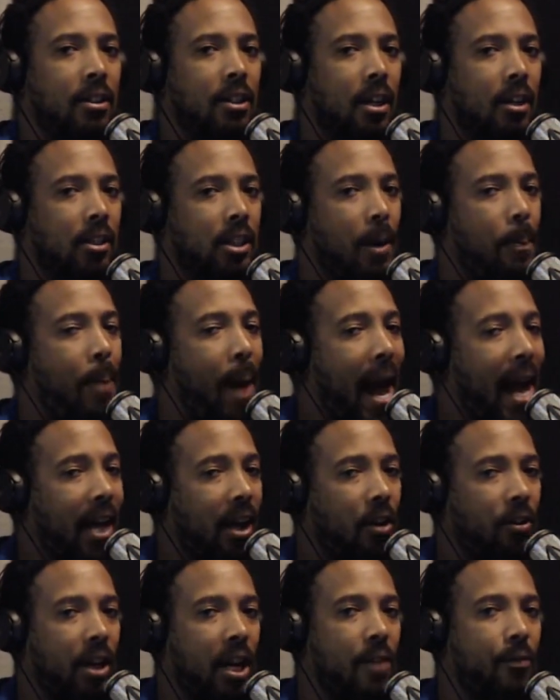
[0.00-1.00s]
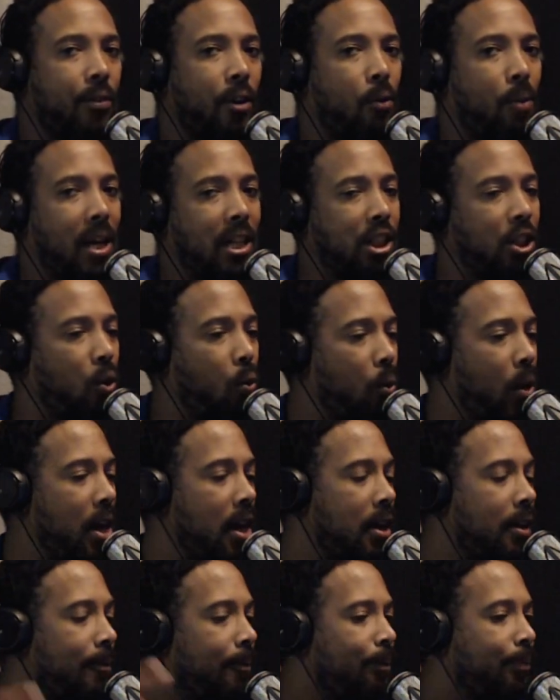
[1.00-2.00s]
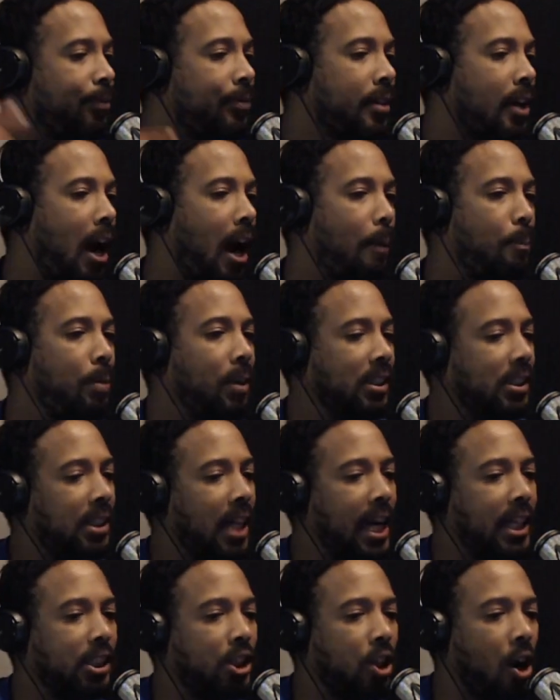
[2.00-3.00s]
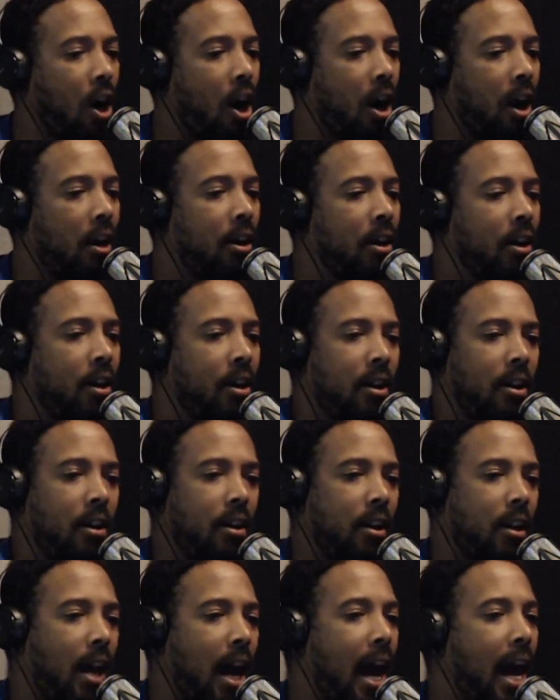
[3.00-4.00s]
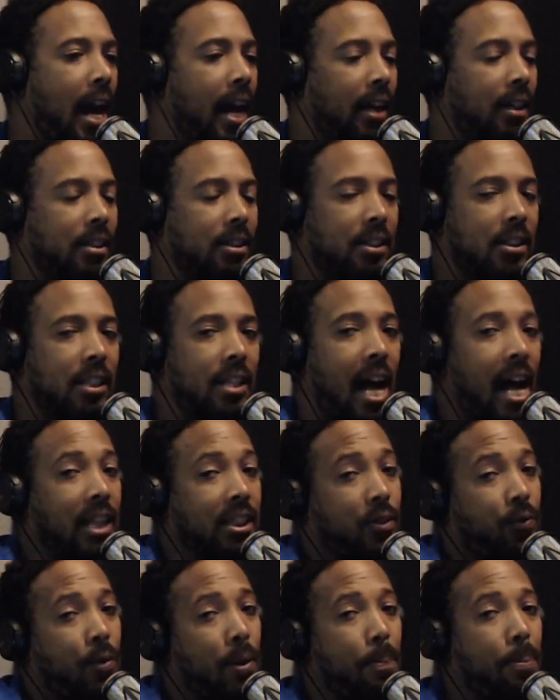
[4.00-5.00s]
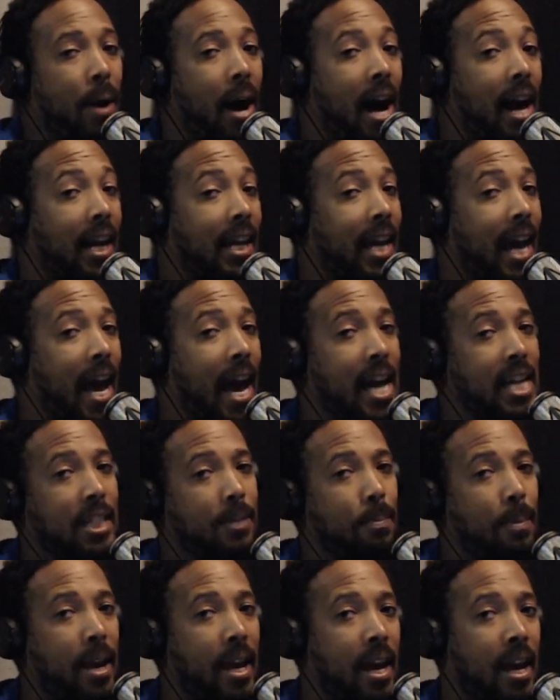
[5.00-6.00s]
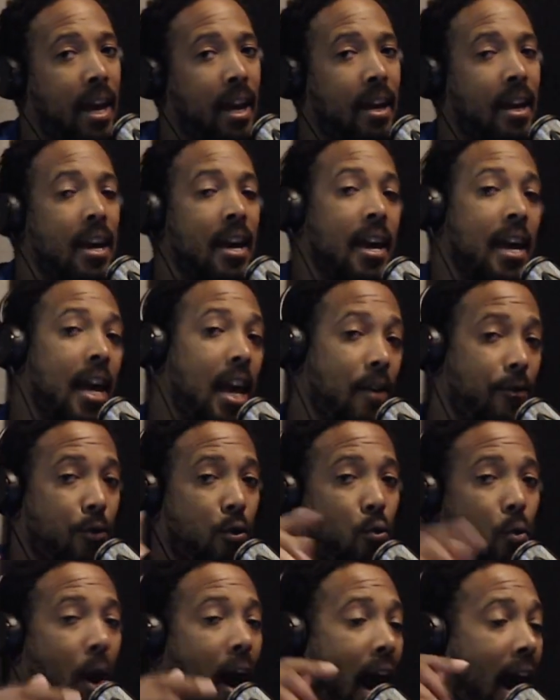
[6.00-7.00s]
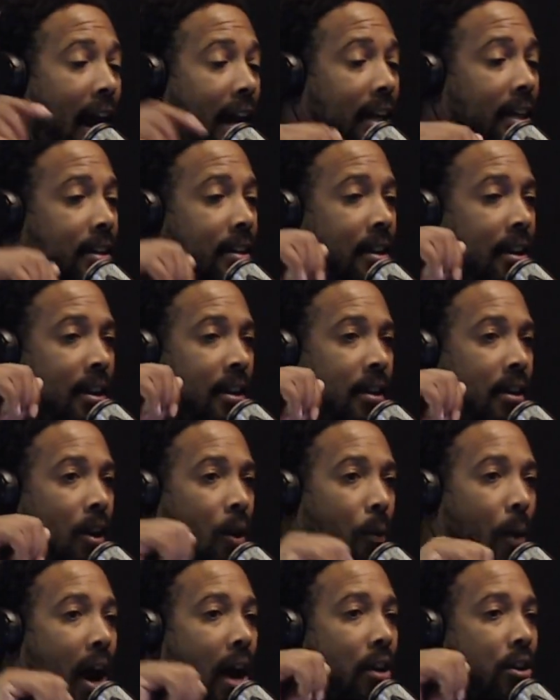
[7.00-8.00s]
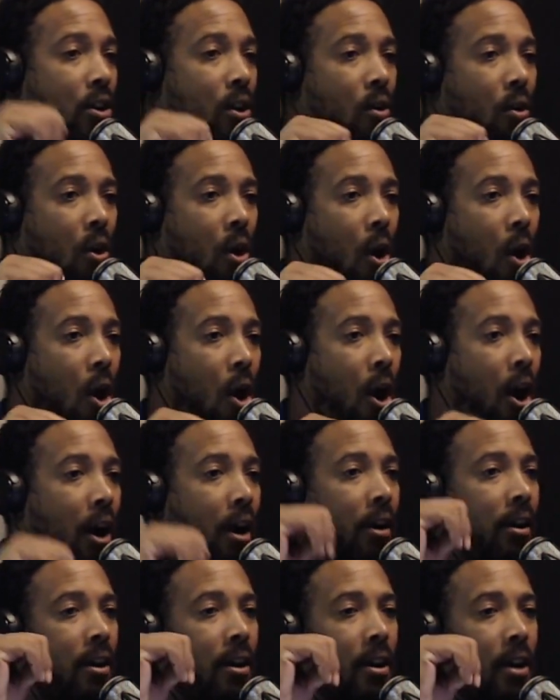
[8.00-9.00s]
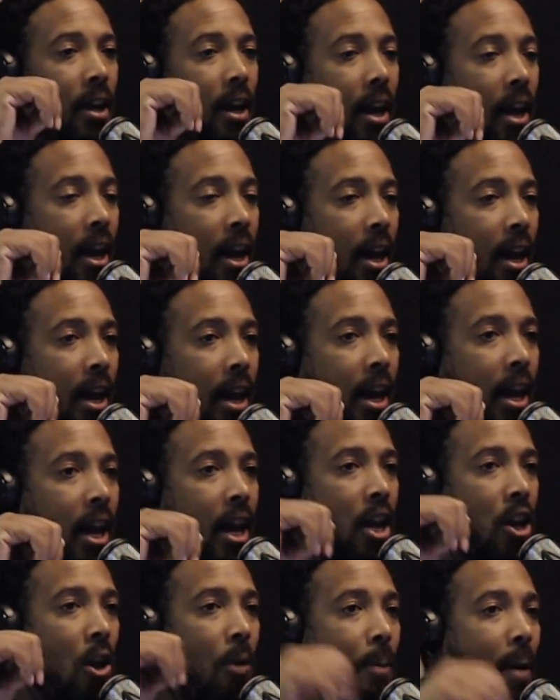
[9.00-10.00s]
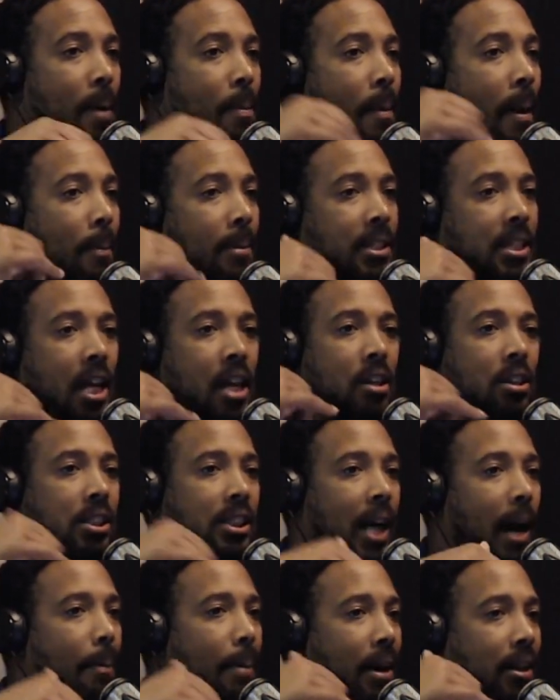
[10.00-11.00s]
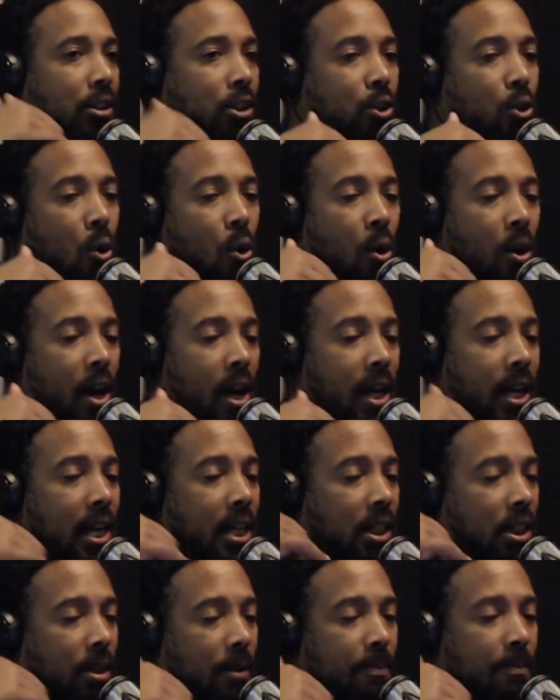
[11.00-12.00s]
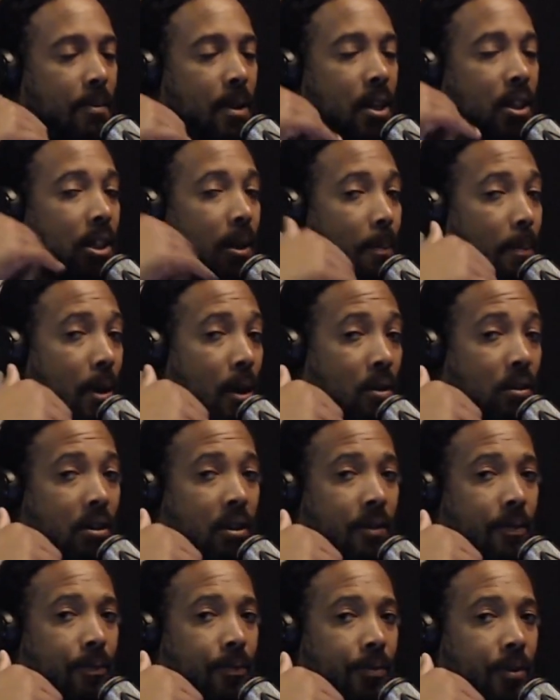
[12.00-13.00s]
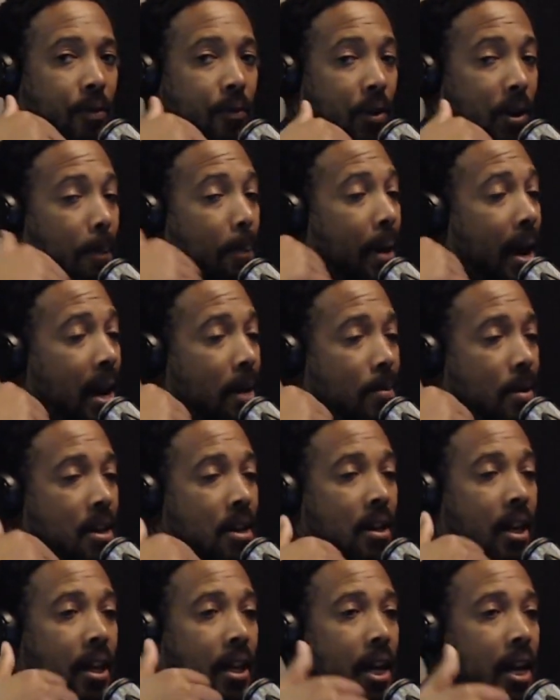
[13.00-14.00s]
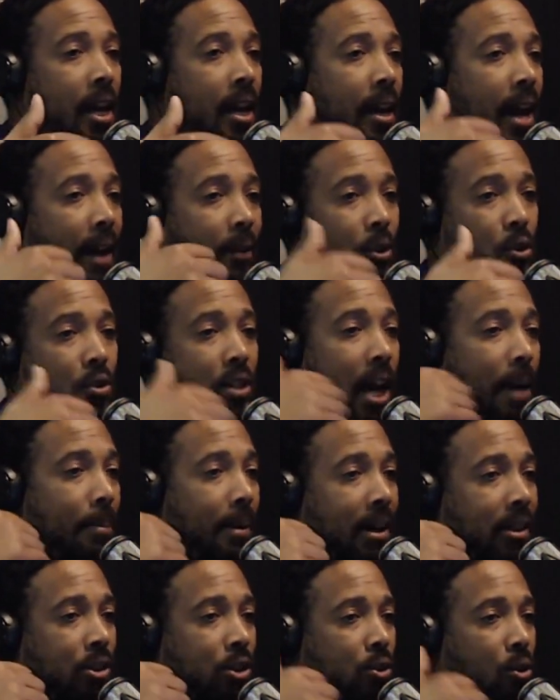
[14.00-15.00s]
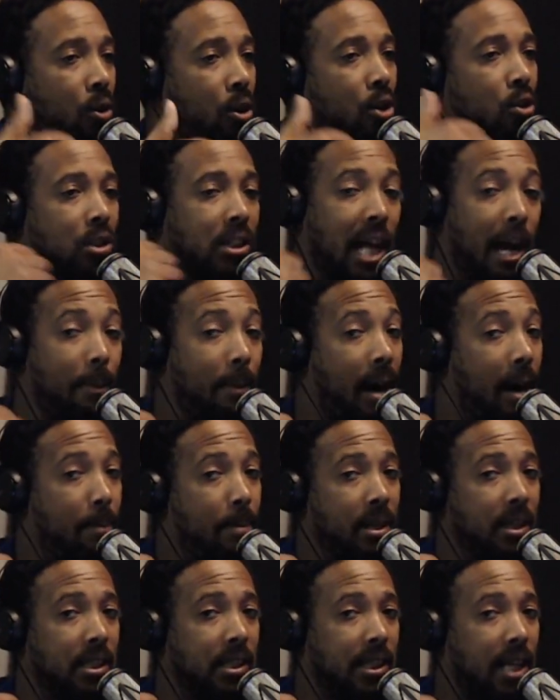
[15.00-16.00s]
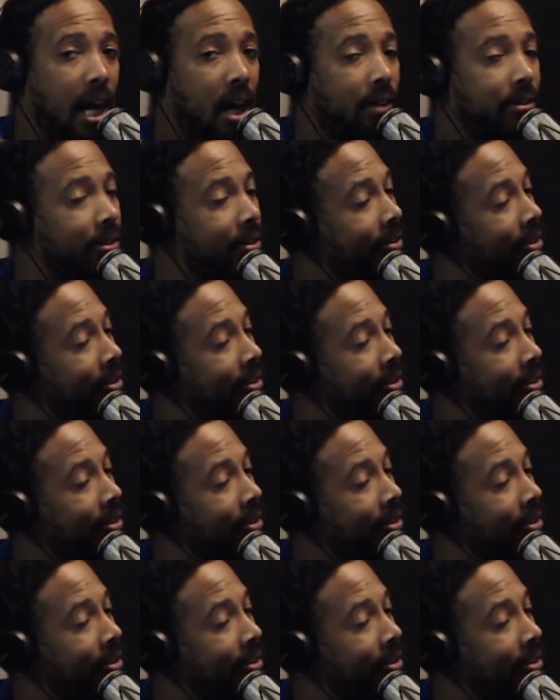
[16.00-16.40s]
to pack it on in for the rest of the week. I appreciate y'all. Hey, this is the Knowledge Free Podcast, man. If you riding around in your car and your baby mama tell you to stop by the store and get some milk for the baby, and then after you stop by the store, you stop by a bitch's house,